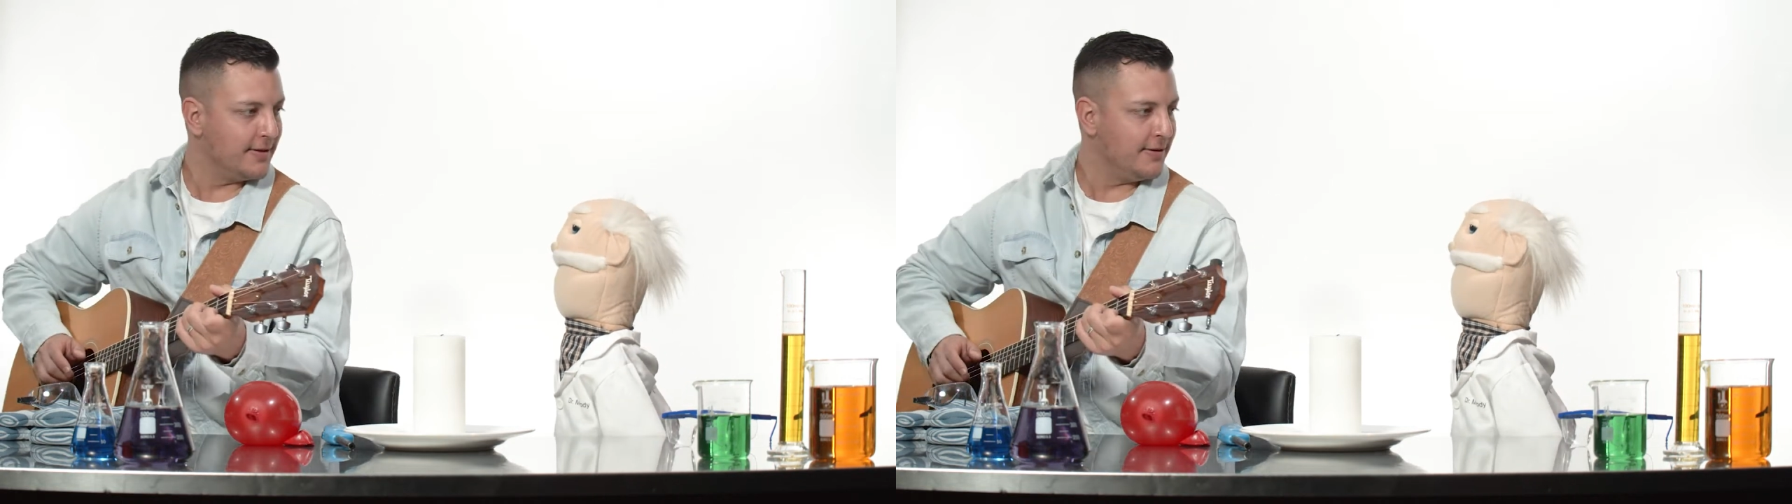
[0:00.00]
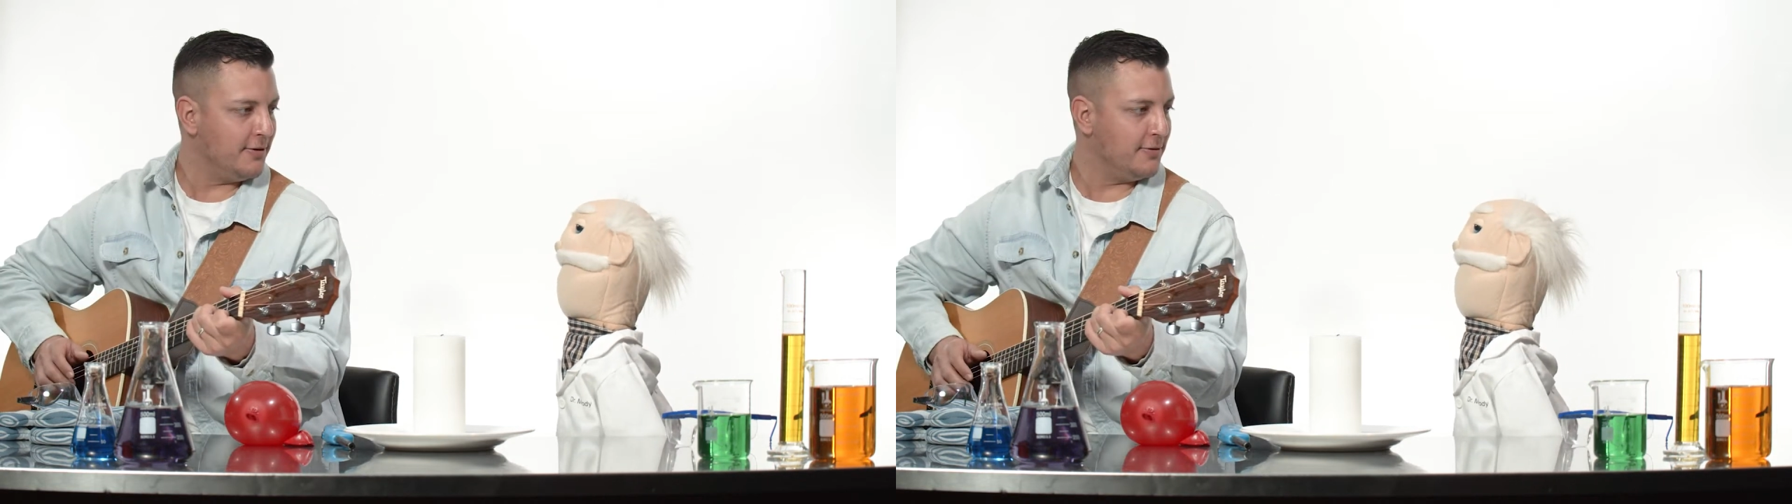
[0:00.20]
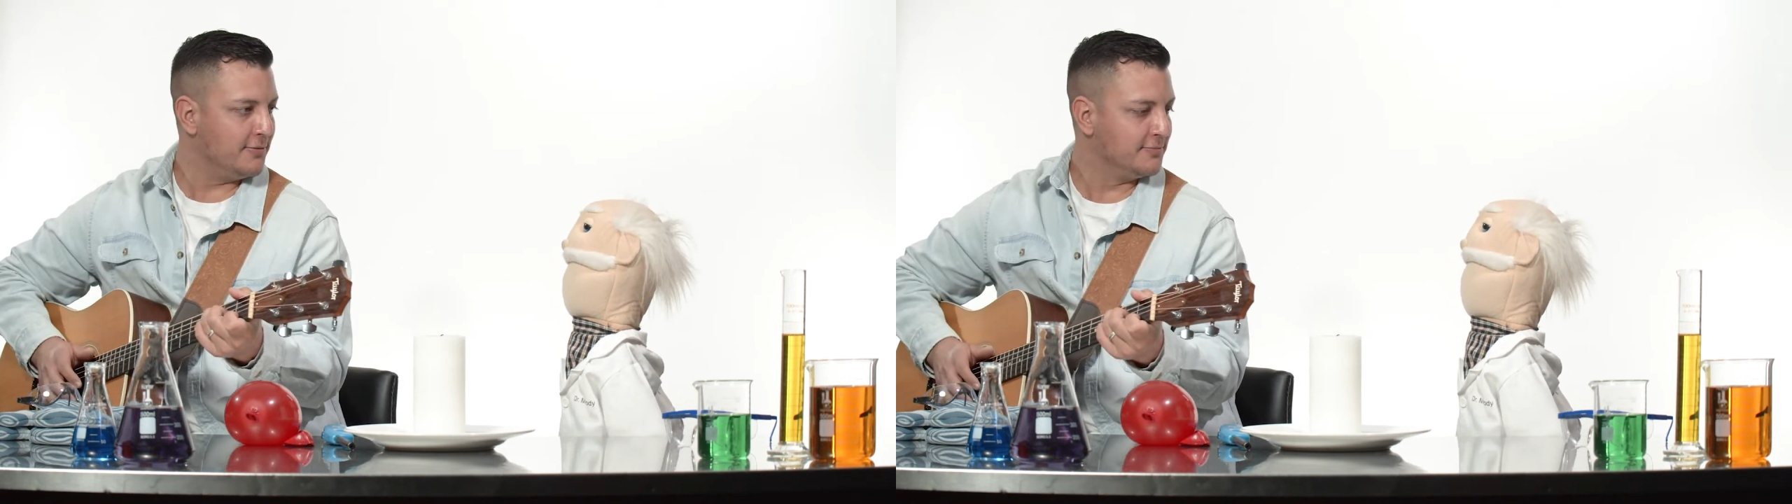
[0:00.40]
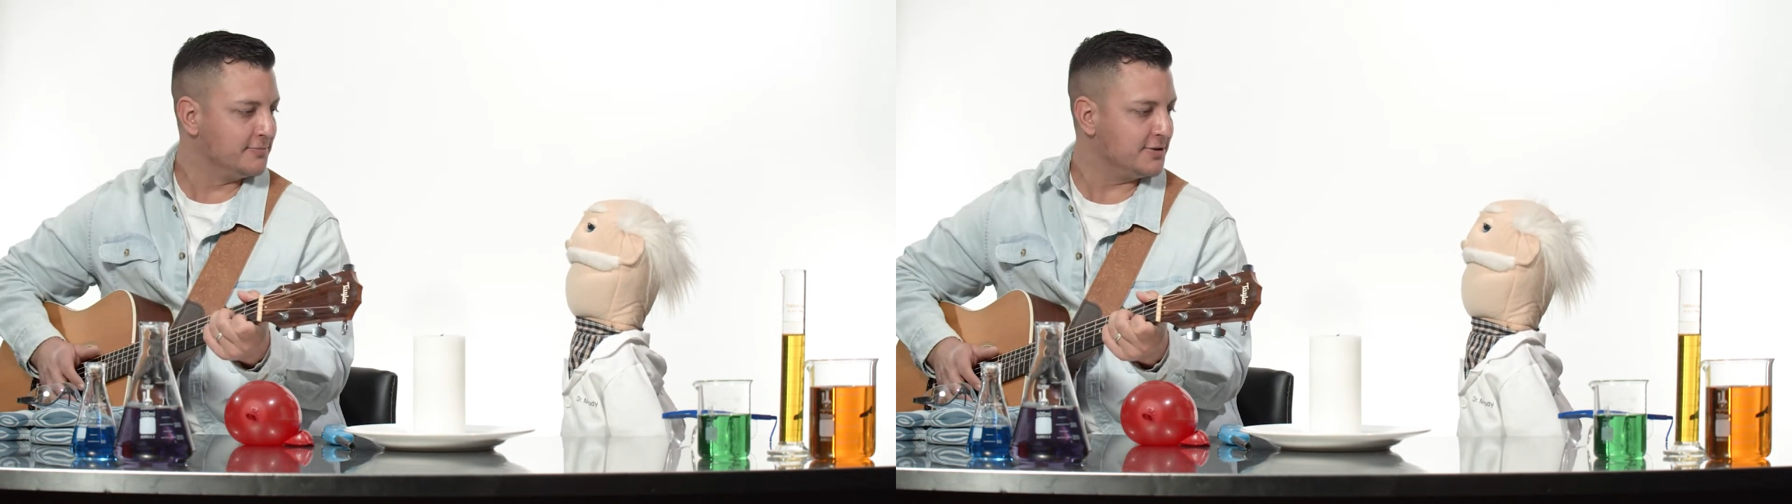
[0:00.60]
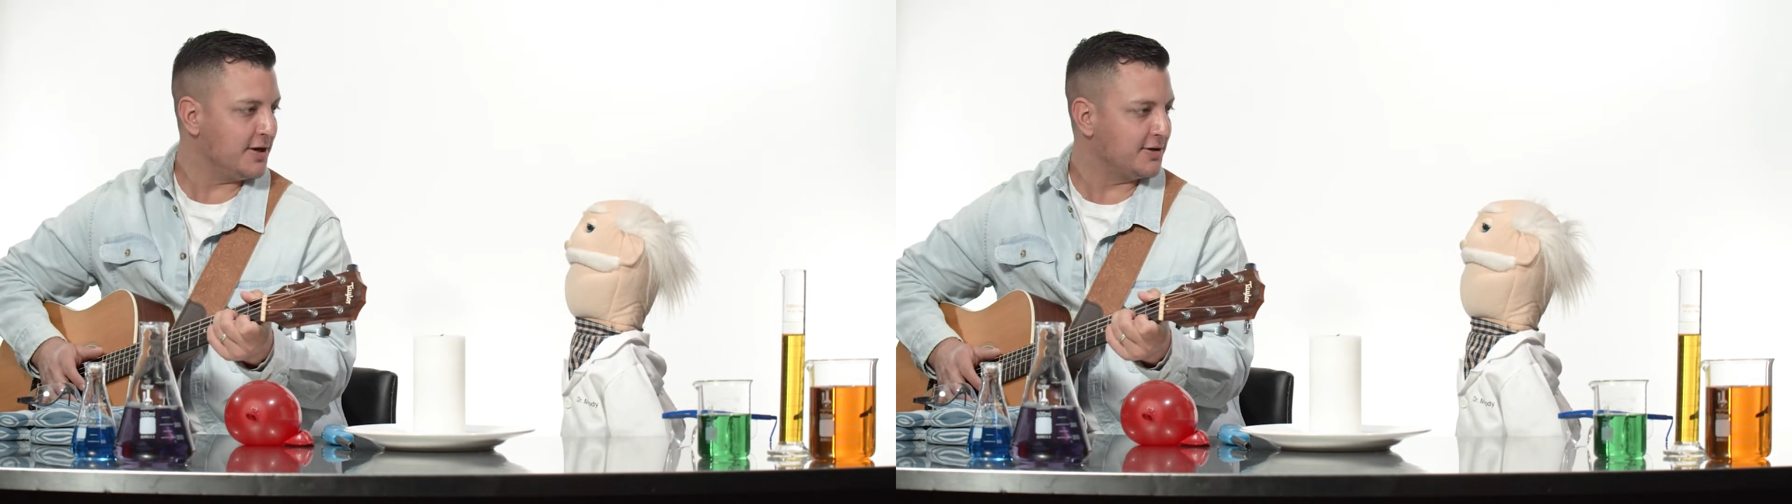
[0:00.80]
Oh,
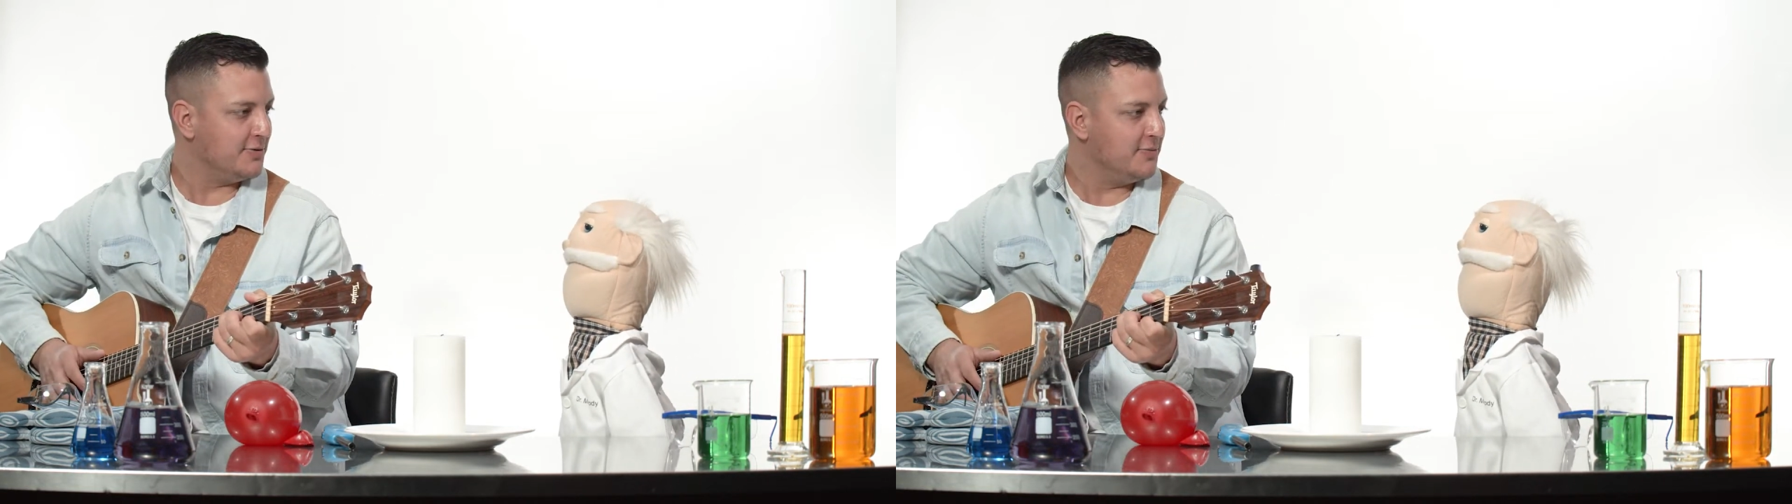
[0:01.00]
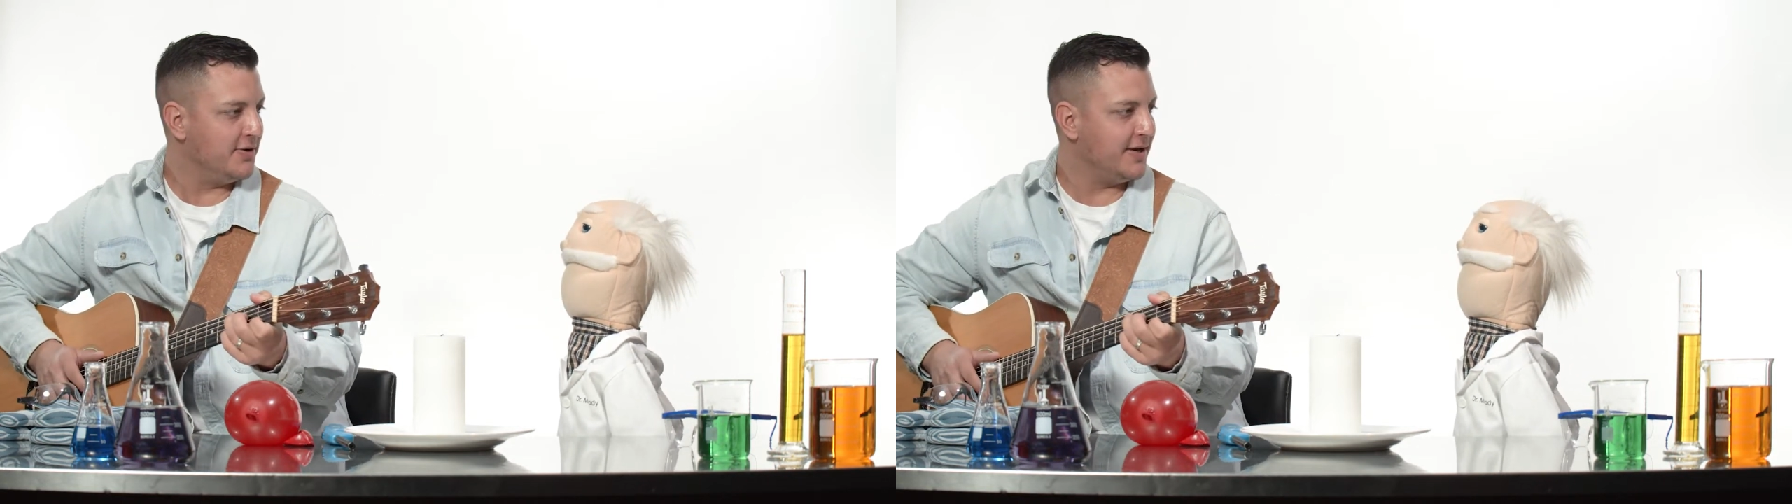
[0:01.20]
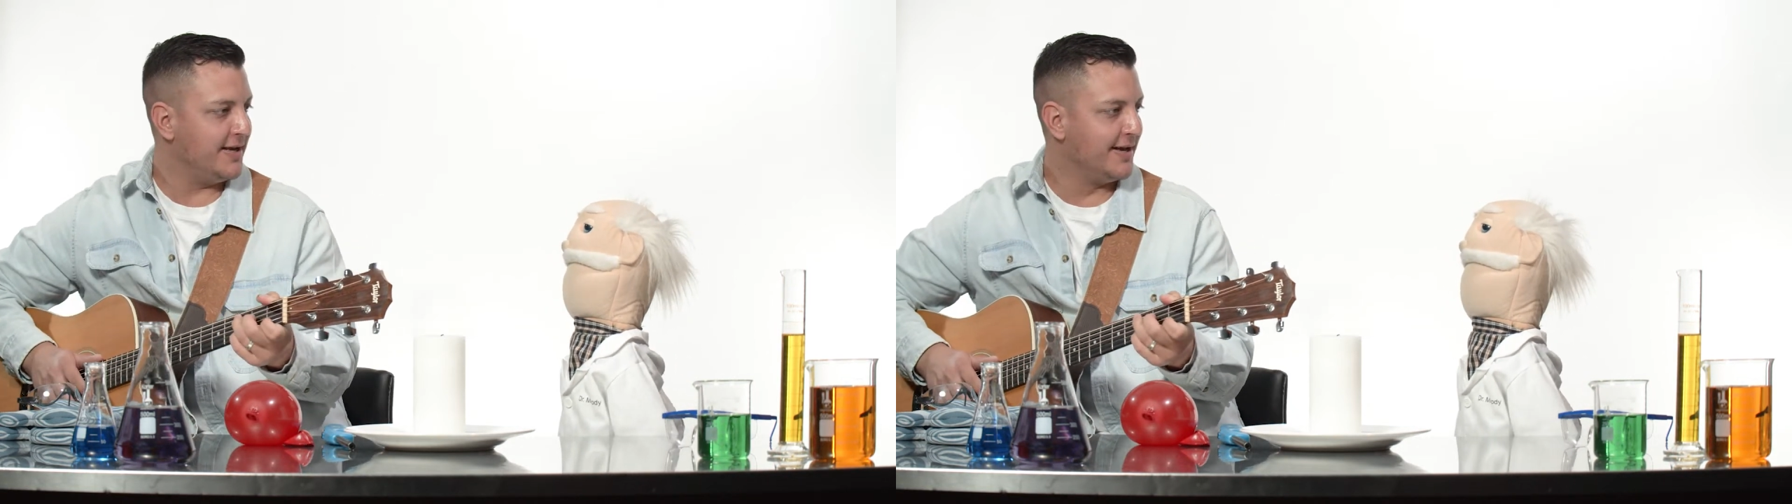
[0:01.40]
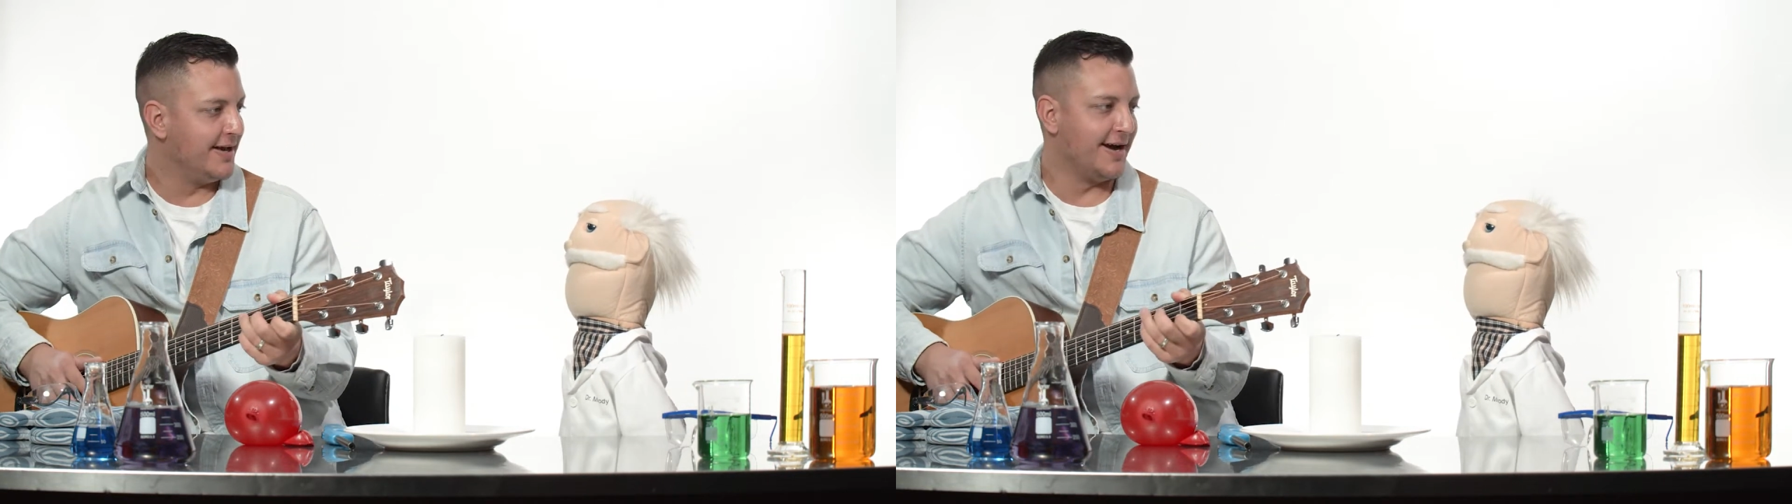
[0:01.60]
Dr. Moody.